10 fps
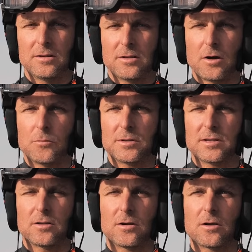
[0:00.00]
now we
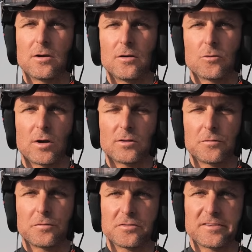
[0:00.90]
did quite
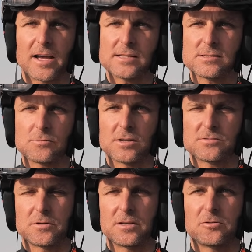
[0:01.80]
a few starts. It
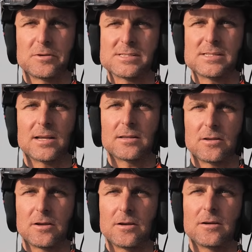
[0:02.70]
was really interesting, and
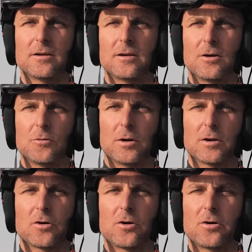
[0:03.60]

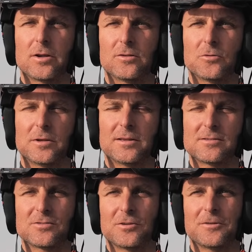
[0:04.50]
we'll go into it
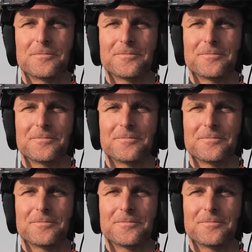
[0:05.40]
soon.